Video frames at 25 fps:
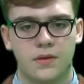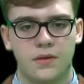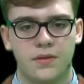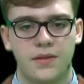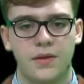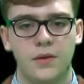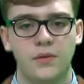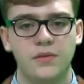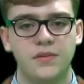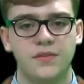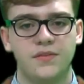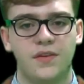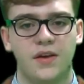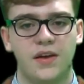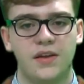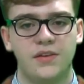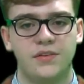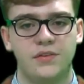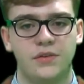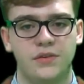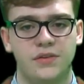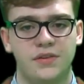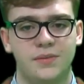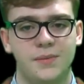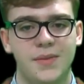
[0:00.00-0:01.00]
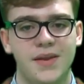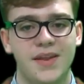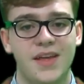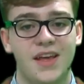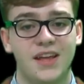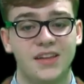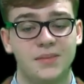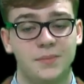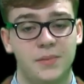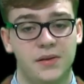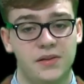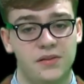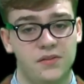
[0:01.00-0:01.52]
The Hills of Eyes uses many
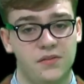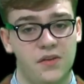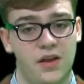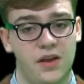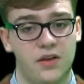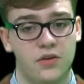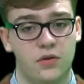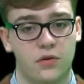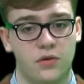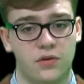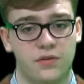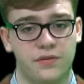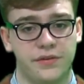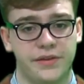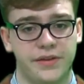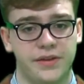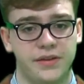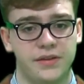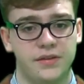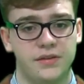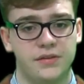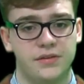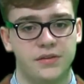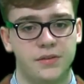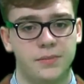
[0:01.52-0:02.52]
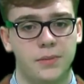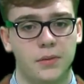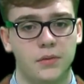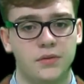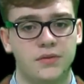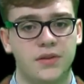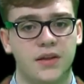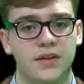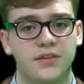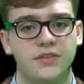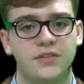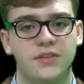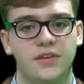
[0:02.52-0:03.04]
aspects of iconography to
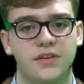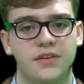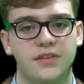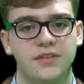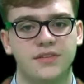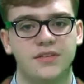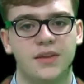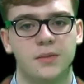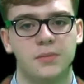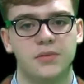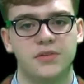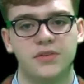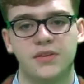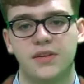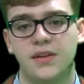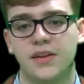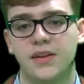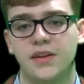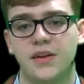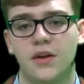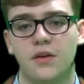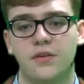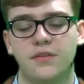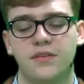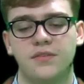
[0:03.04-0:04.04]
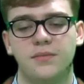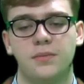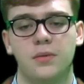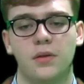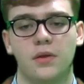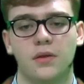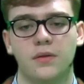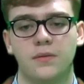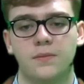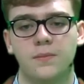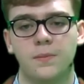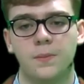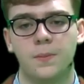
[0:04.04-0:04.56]
build tension and establish a clear narrative
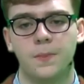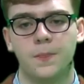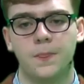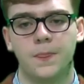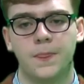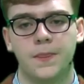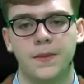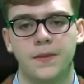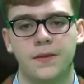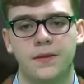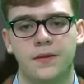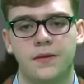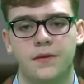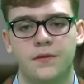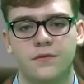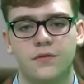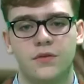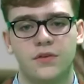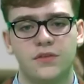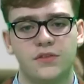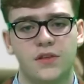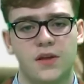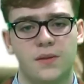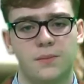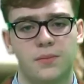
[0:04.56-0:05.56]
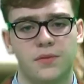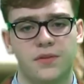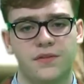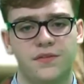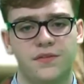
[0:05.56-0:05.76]
plot. For example,